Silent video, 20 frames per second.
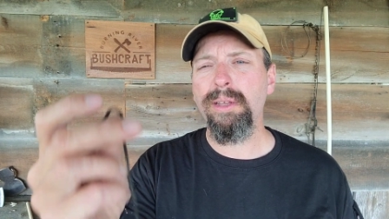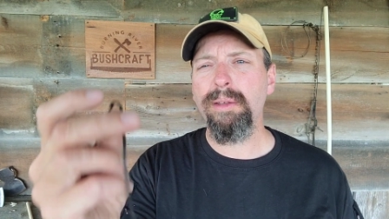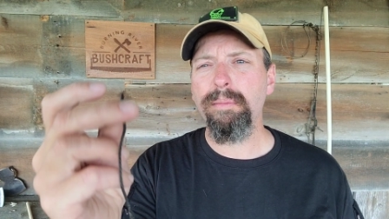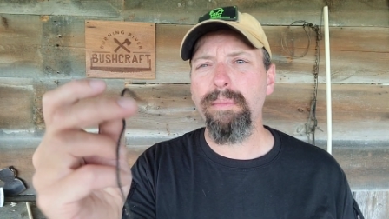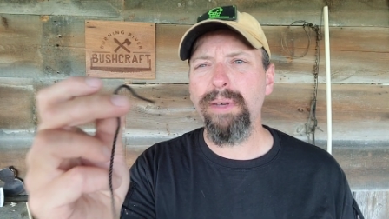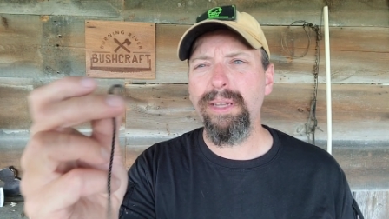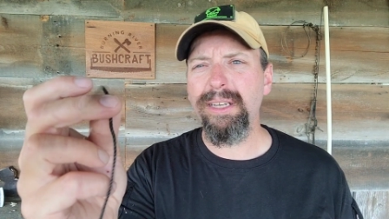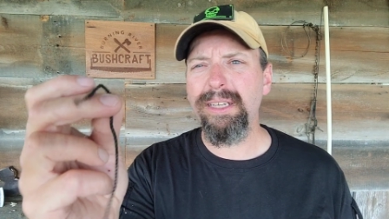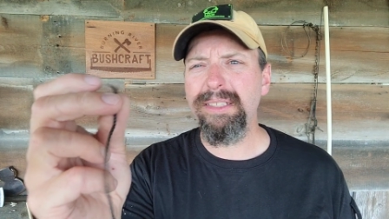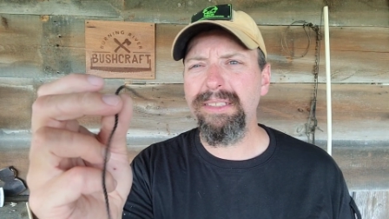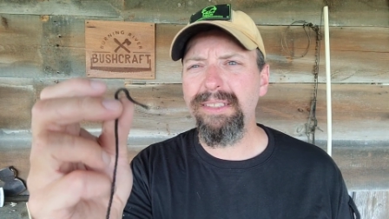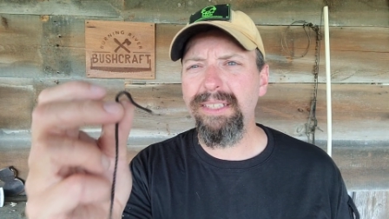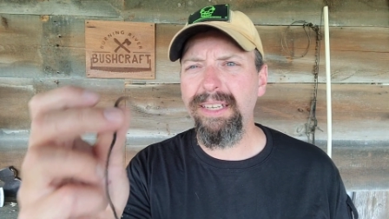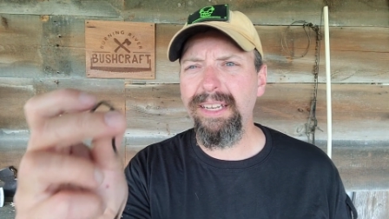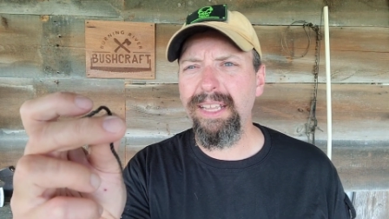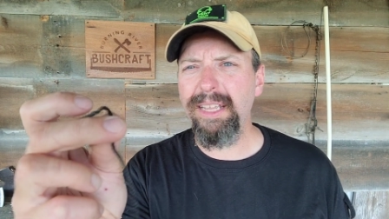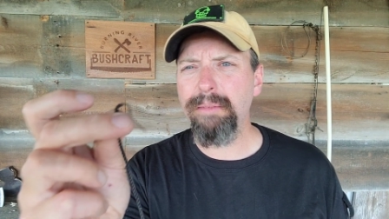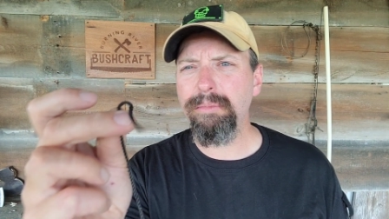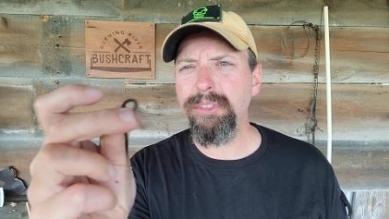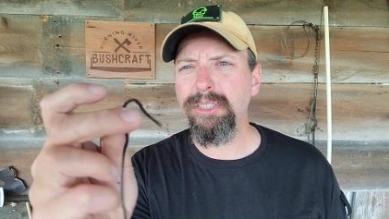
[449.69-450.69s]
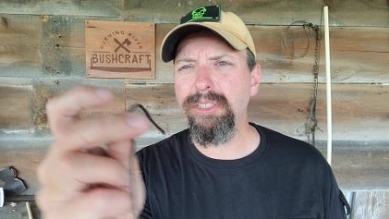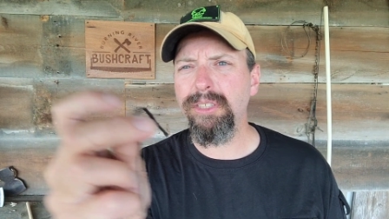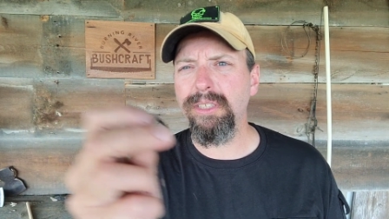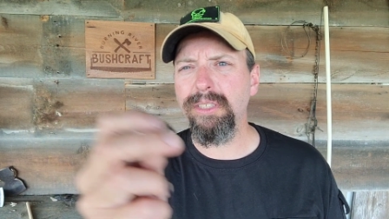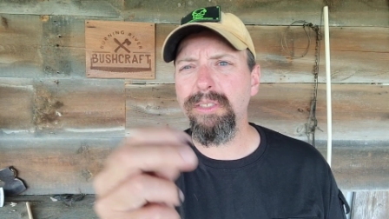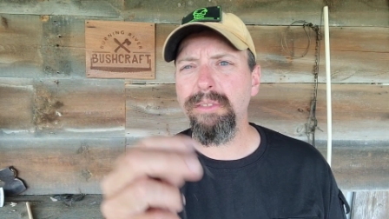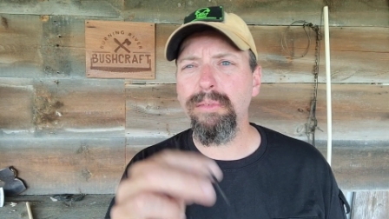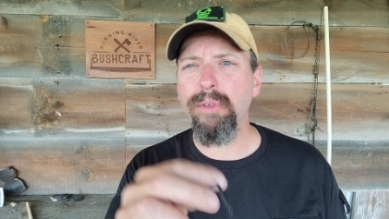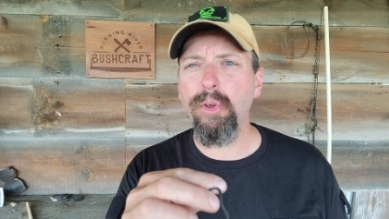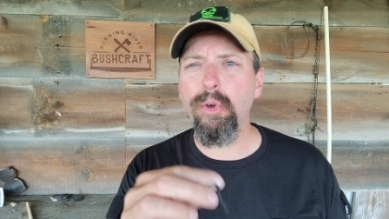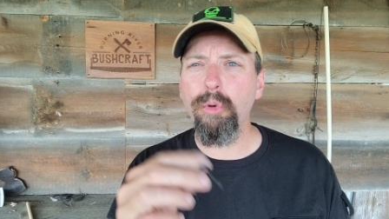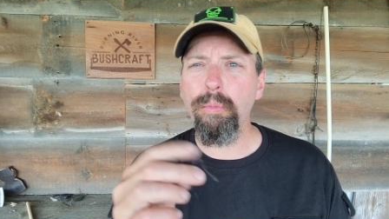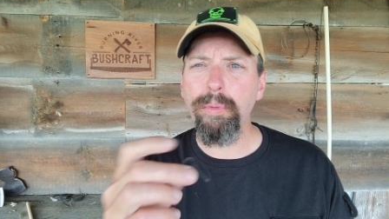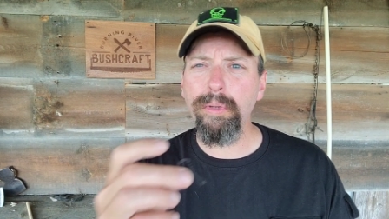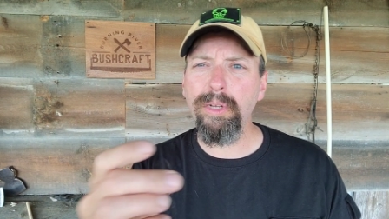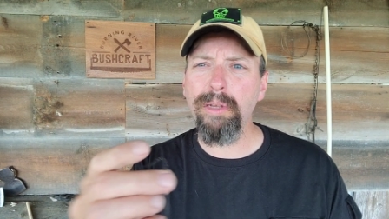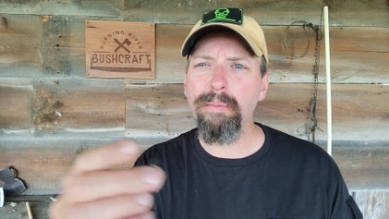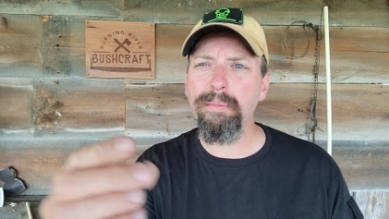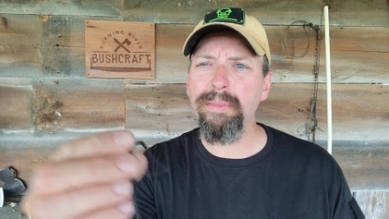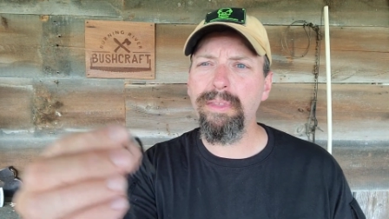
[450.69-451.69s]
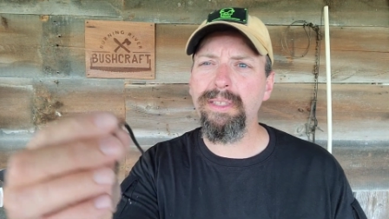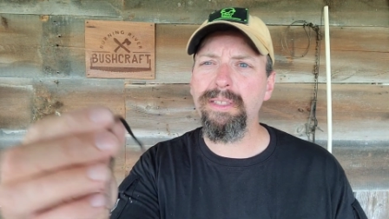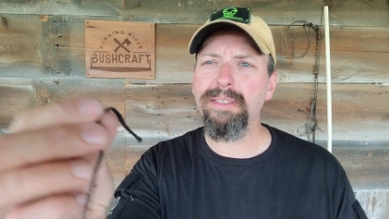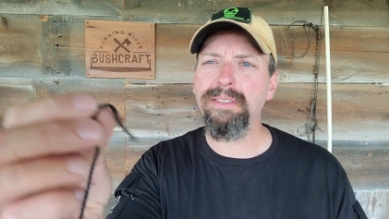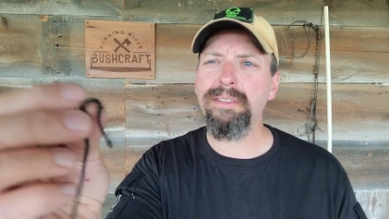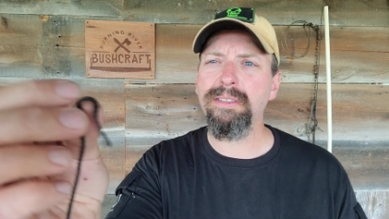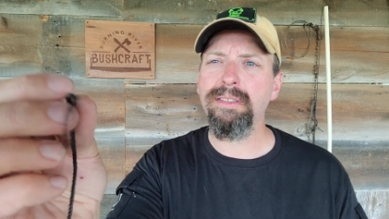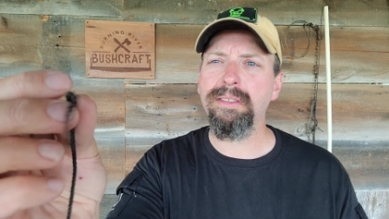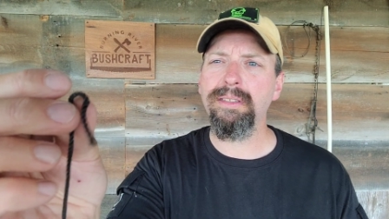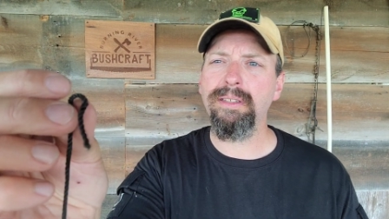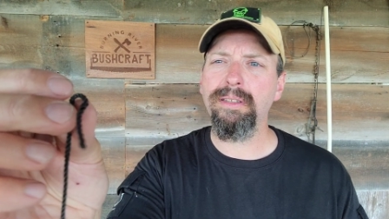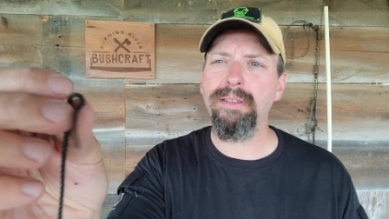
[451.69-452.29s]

but today I'm just going to open up this